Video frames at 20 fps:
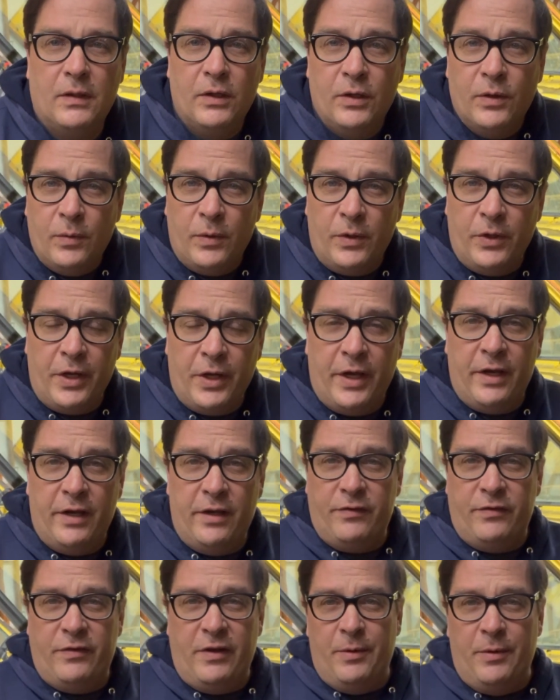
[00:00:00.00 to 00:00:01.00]
Well,
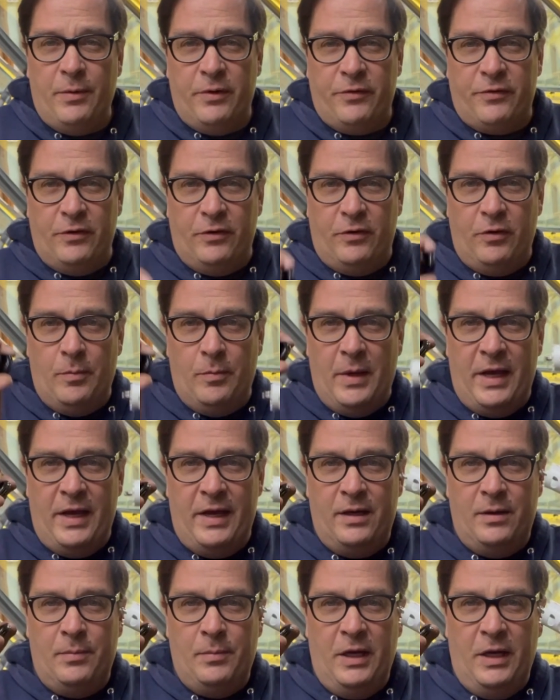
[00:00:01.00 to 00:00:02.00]
guys, that wasn't too
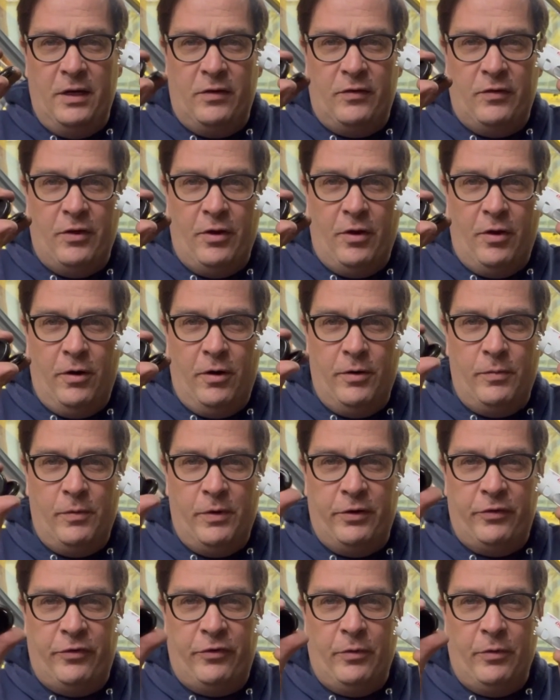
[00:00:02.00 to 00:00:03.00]
bad. Made it to the
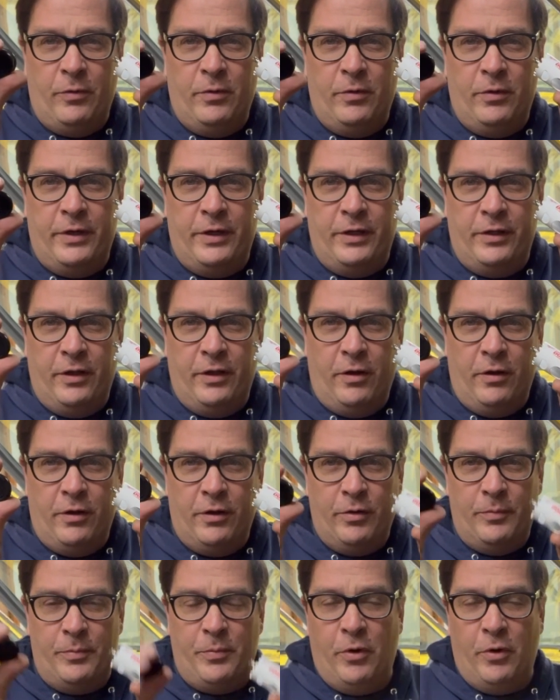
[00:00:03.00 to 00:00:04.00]
hardware store and the
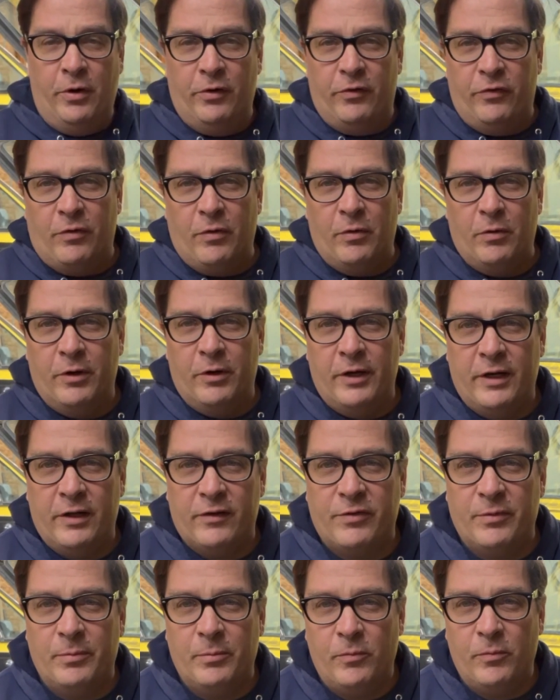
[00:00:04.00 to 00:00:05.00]
auto parts store. Got
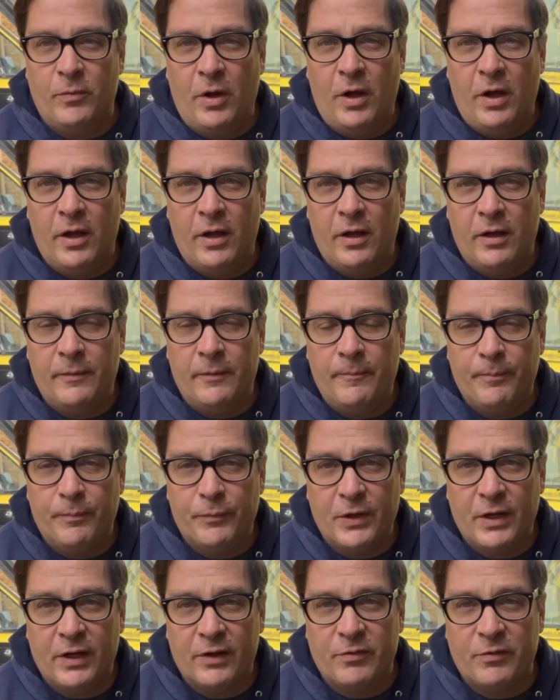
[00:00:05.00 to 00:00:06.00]
some
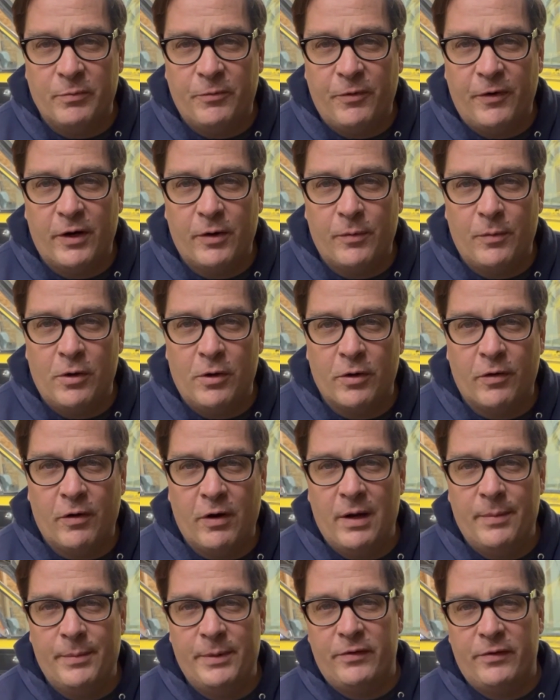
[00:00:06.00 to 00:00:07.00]
firewall
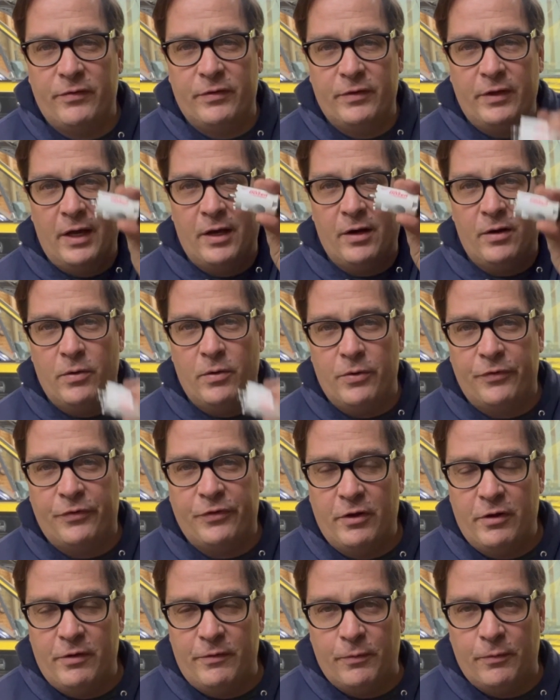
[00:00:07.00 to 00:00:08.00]
grommets, got a hole
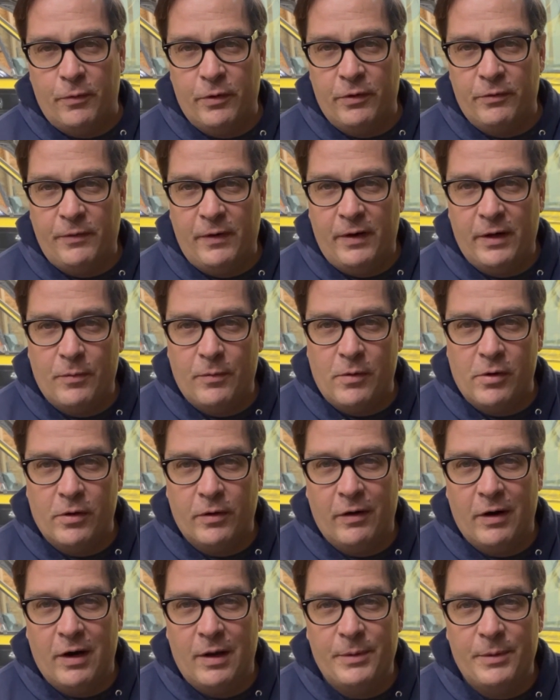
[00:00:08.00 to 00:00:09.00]
saw for the firewall
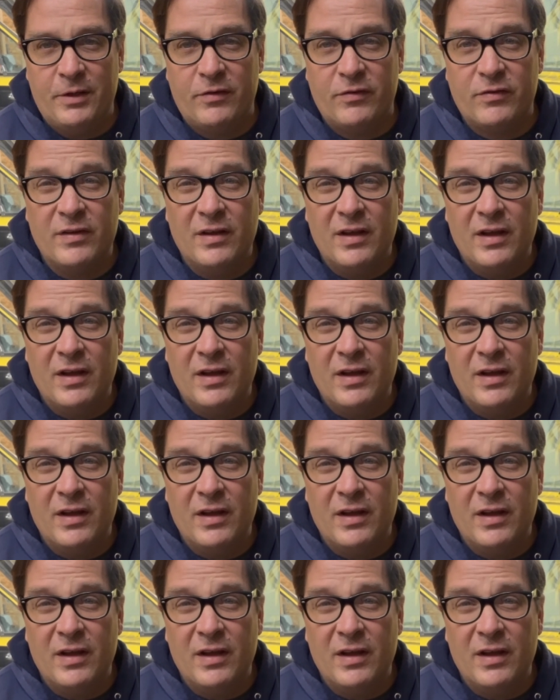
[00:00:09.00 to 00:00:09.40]
grommets.